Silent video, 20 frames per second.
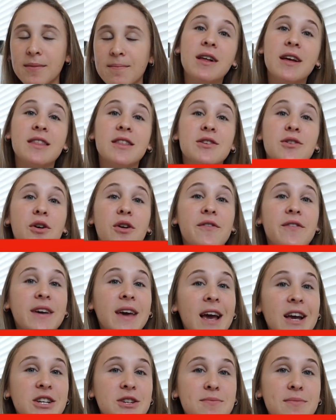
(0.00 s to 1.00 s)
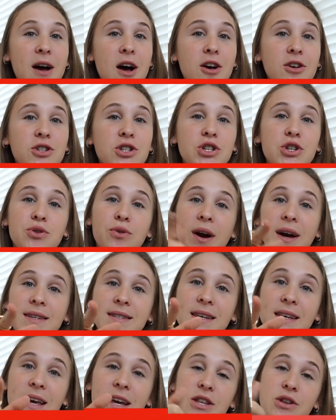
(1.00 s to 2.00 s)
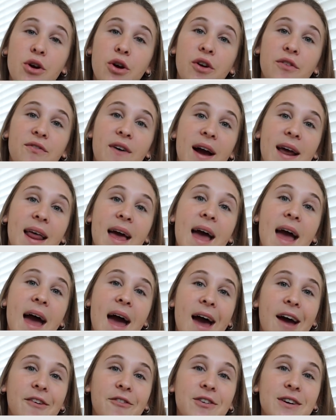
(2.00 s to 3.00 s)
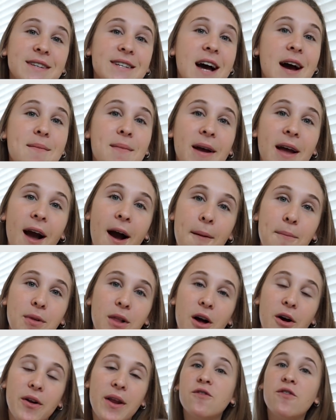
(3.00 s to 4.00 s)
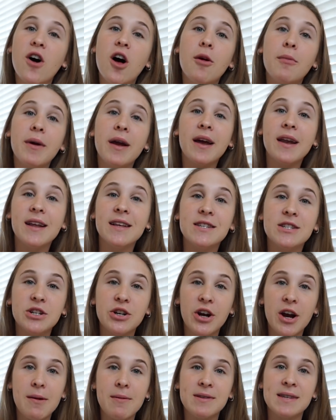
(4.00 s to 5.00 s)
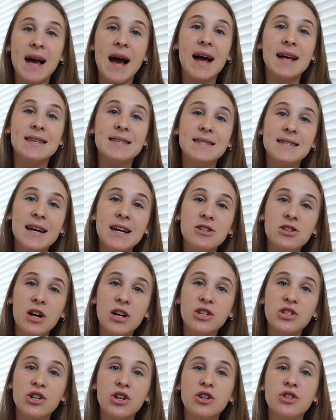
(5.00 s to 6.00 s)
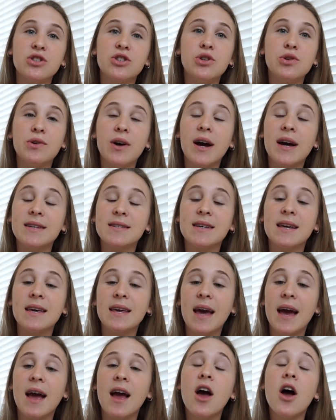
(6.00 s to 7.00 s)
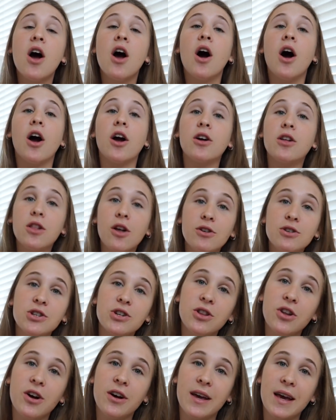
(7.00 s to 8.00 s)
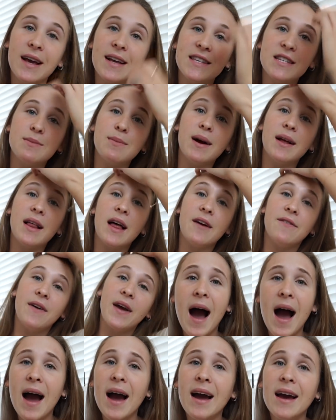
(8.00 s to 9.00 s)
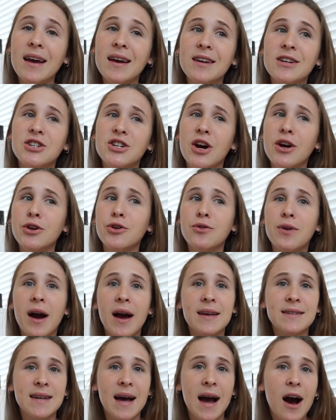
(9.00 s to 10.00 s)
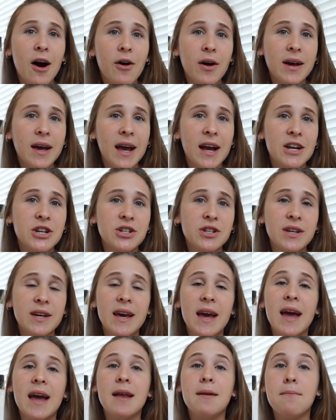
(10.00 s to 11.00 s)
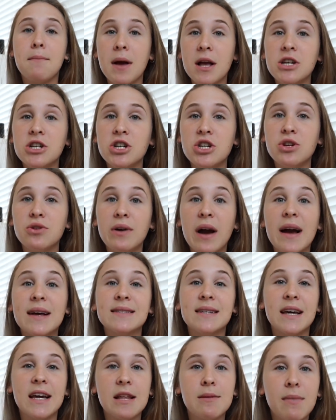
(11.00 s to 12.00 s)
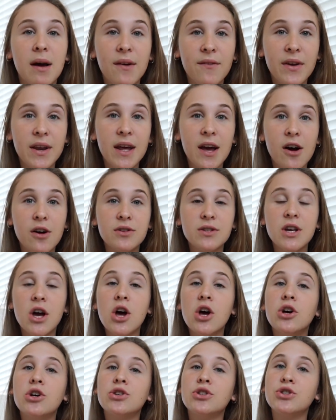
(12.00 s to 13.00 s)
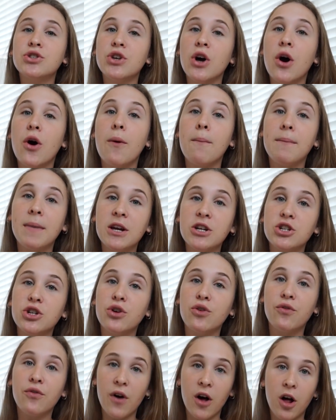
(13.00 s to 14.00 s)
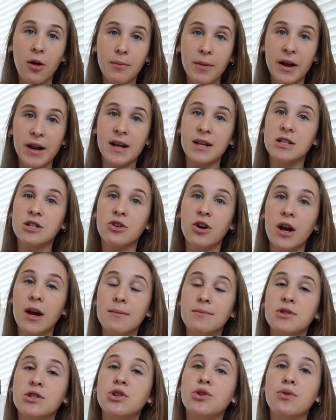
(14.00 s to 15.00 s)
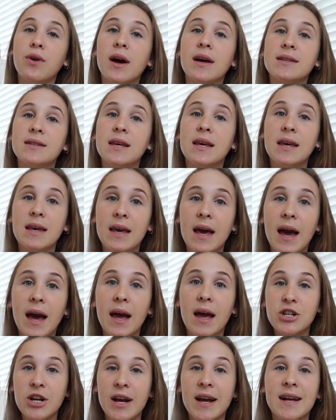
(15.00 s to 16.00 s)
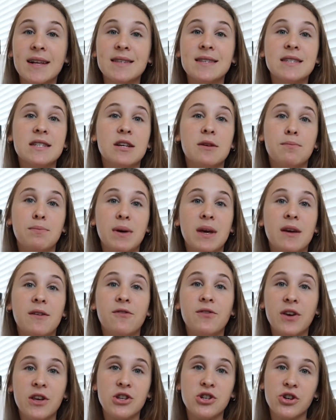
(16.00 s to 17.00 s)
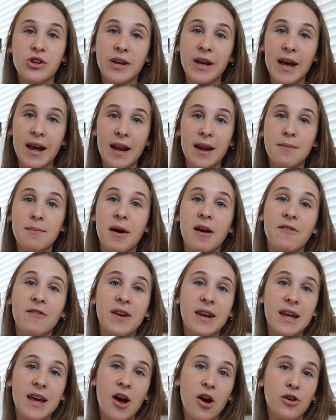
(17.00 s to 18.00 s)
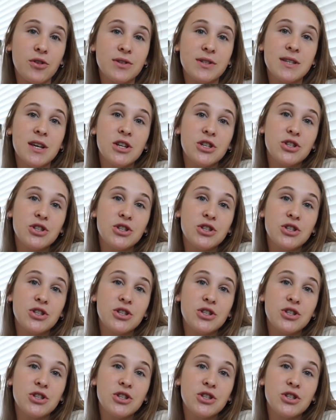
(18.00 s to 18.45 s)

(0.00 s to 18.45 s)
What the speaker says: Click the notification bell so you guys can get notified every time I upload. Follow me on Instagram, it's at SageLusher, so you guys can get a closer look into my life. I shout you guys out occasionally and mention you guys in my videos, so make sure you follow me on Instagram so you guys can get a chance to be featured in my videos.